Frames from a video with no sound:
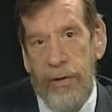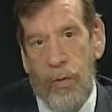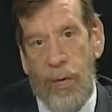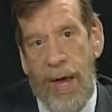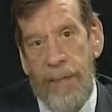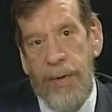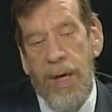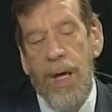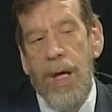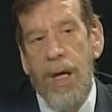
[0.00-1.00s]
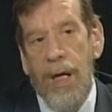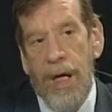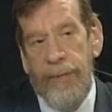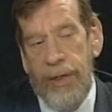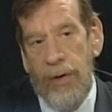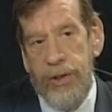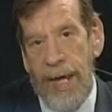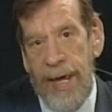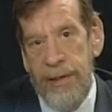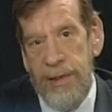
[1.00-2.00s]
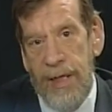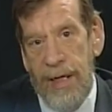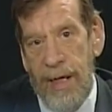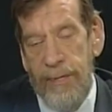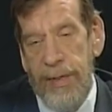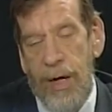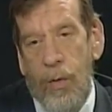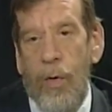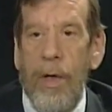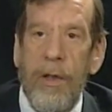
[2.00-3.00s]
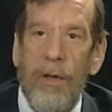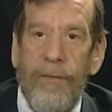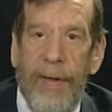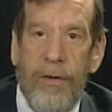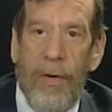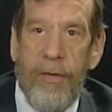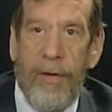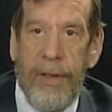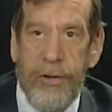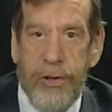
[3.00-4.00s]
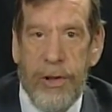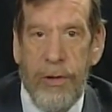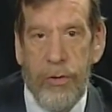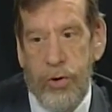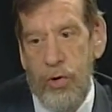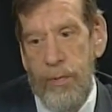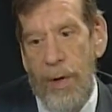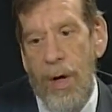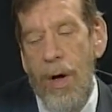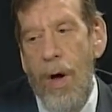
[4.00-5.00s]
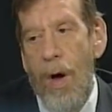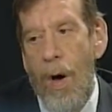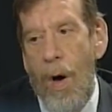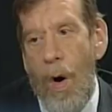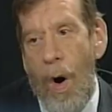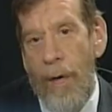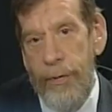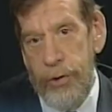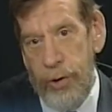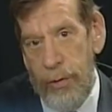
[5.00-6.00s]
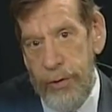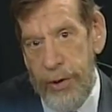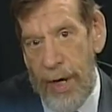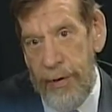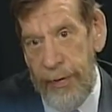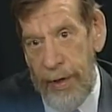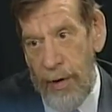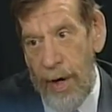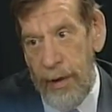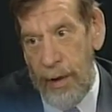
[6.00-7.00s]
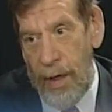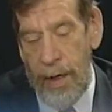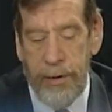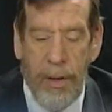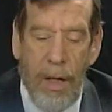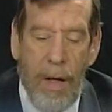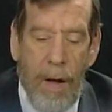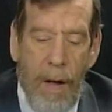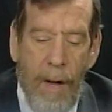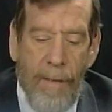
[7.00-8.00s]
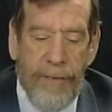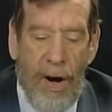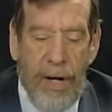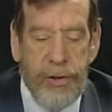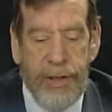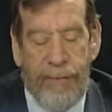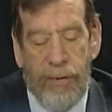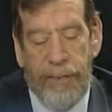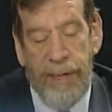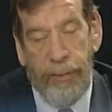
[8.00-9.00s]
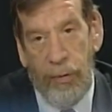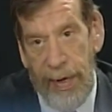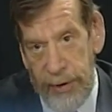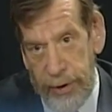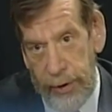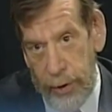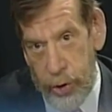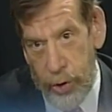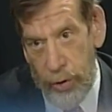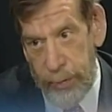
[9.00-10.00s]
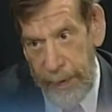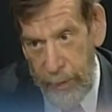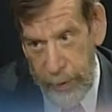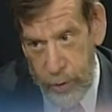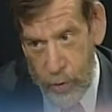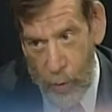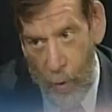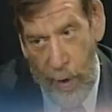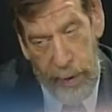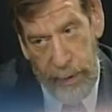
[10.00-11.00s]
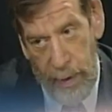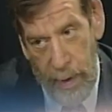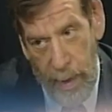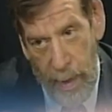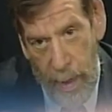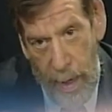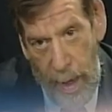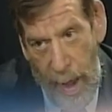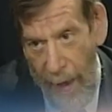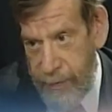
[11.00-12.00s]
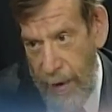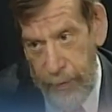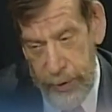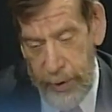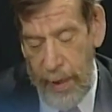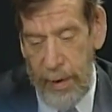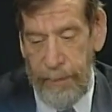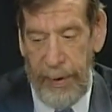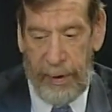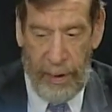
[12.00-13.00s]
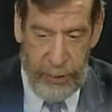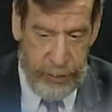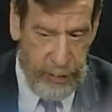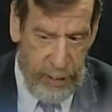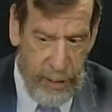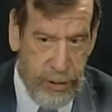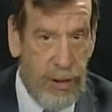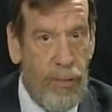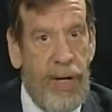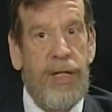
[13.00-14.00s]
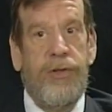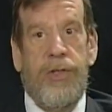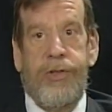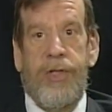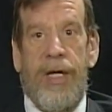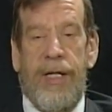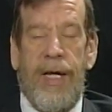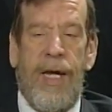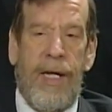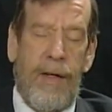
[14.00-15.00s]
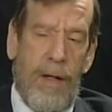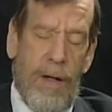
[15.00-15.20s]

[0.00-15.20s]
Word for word: the web. If you go to ntnm.org, you'll find all the links to YouTube. All the shows are there uncut. There are several people who ask that their shows be withdrawn. I've never done it because, in some ways, it's like a,